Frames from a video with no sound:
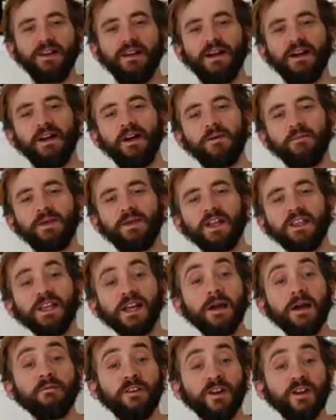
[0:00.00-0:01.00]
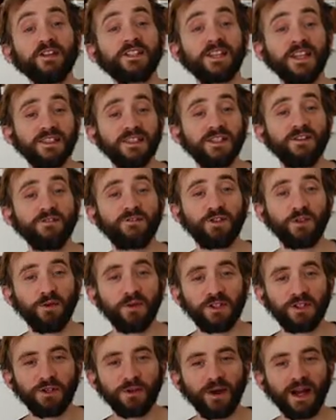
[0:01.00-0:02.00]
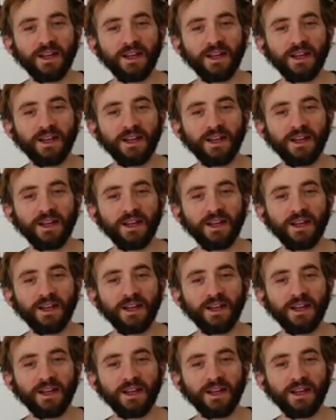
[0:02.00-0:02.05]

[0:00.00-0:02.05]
And I think I'm very sensitive to it too.